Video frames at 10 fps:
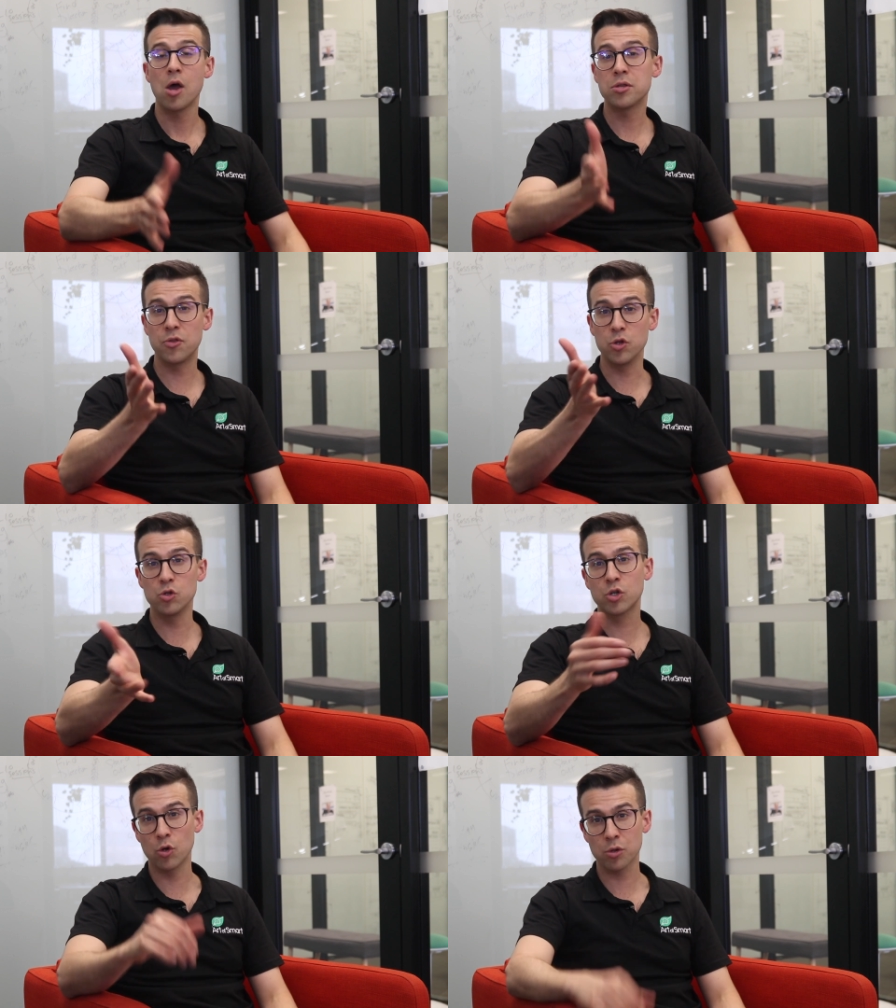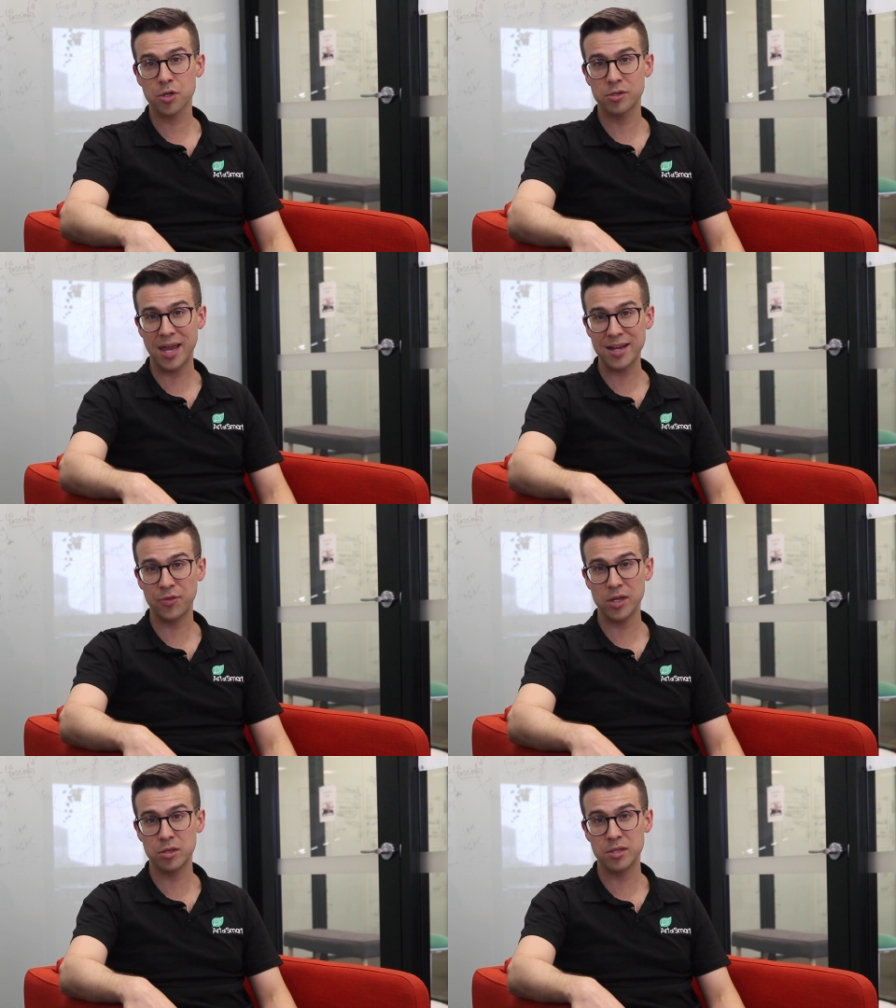so that you can also
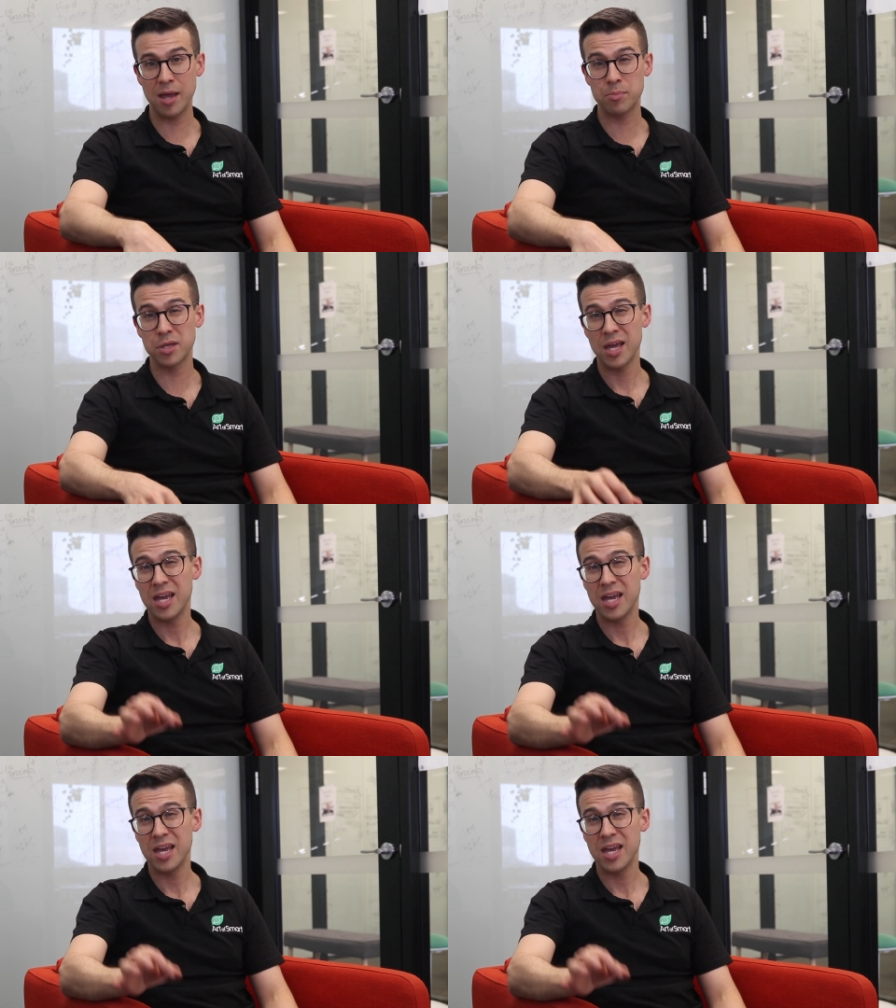take these steps